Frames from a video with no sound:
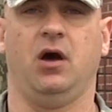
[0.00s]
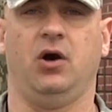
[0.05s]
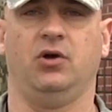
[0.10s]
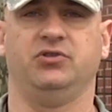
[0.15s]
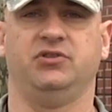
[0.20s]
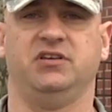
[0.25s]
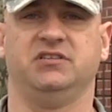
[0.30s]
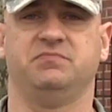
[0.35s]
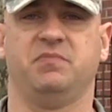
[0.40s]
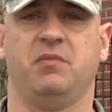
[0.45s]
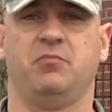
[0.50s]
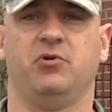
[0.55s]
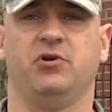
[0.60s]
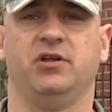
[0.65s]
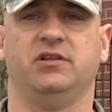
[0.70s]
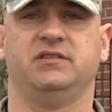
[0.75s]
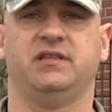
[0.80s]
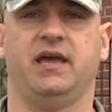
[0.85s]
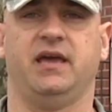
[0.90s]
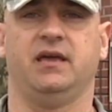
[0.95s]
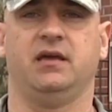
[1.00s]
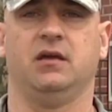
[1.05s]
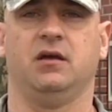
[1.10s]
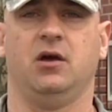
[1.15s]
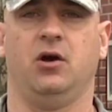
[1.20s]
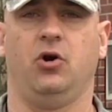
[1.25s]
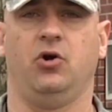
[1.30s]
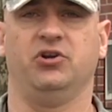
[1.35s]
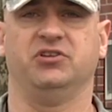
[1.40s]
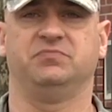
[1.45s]
On this Memorial Day,
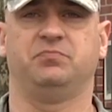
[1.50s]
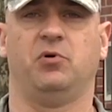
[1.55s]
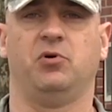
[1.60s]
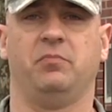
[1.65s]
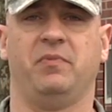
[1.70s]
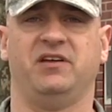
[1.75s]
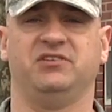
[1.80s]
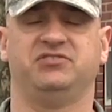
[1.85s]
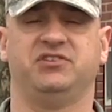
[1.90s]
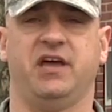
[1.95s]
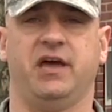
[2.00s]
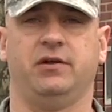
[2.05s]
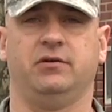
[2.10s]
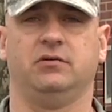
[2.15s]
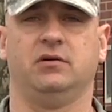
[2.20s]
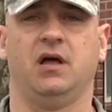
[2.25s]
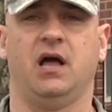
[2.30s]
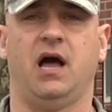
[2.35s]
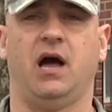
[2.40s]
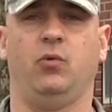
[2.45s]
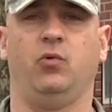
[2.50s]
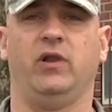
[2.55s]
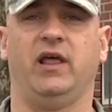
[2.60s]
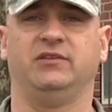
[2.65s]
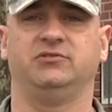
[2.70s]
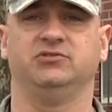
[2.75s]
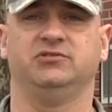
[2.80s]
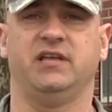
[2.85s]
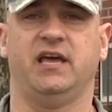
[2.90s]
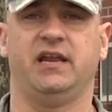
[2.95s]
on Sportsman channel, I would
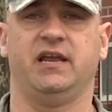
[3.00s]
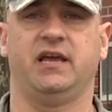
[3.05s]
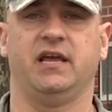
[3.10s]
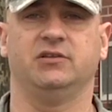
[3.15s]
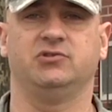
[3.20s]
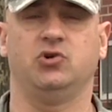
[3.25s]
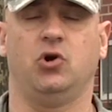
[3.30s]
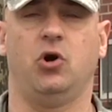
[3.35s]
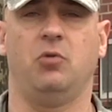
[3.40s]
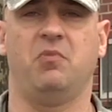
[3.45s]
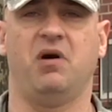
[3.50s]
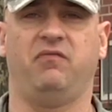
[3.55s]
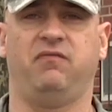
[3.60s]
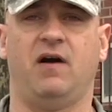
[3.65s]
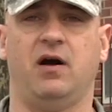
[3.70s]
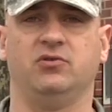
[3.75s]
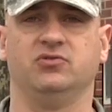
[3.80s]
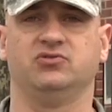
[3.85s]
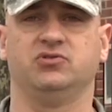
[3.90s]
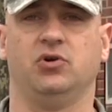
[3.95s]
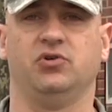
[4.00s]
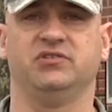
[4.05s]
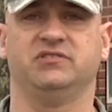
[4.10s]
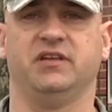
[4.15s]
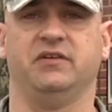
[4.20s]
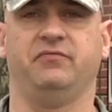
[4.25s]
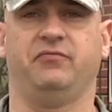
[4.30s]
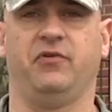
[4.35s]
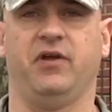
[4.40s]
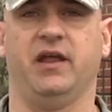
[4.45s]
like to dedicate to all my fallen
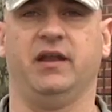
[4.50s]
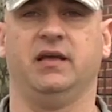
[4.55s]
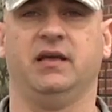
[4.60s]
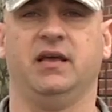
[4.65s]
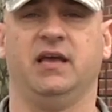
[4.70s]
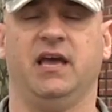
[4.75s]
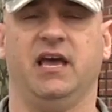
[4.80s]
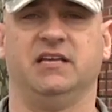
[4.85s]
soldiers and friends,